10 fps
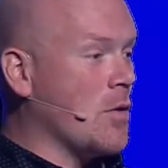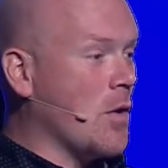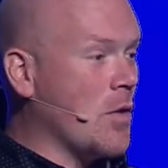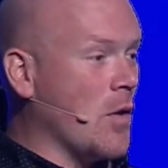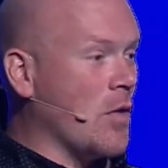
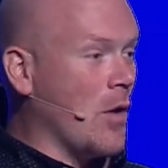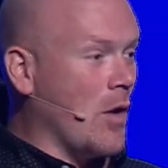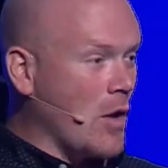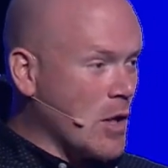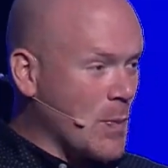the,
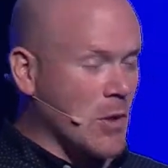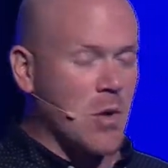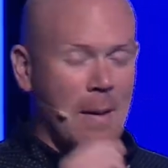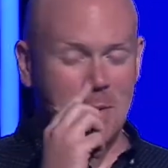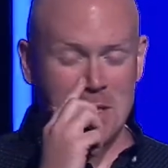the, the, spiritual
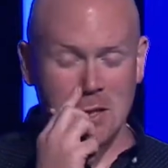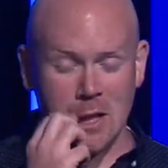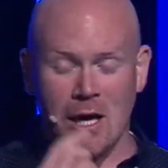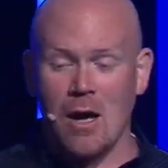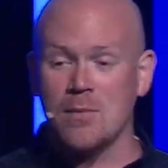opposition
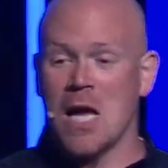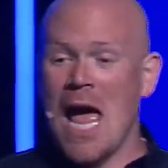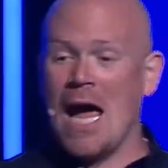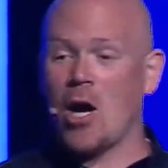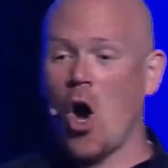comes
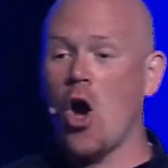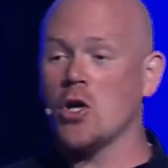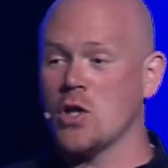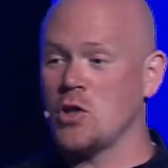and causes